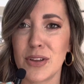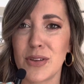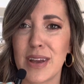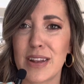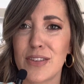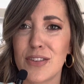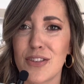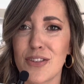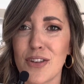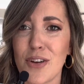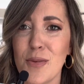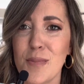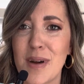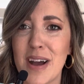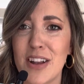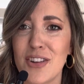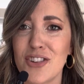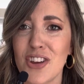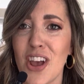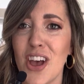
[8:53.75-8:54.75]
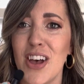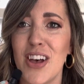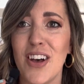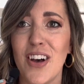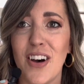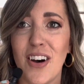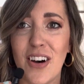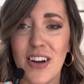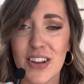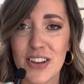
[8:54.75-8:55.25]
You get so much.
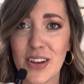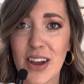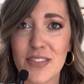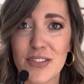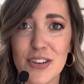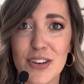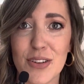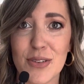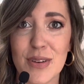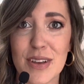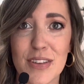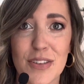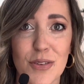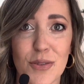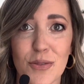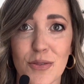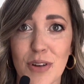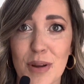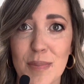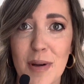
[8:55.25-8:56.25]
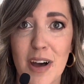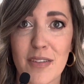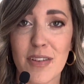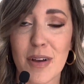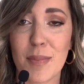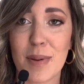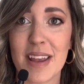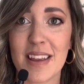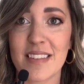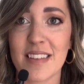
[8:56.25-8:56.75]
All you have to do is rip off
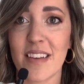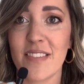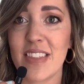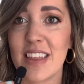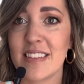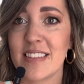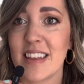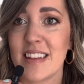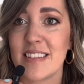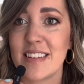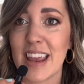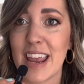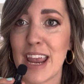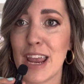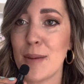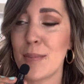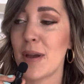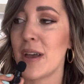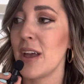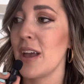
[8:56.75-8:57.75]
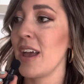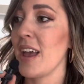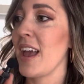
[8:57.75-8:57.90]
a piece of this tape.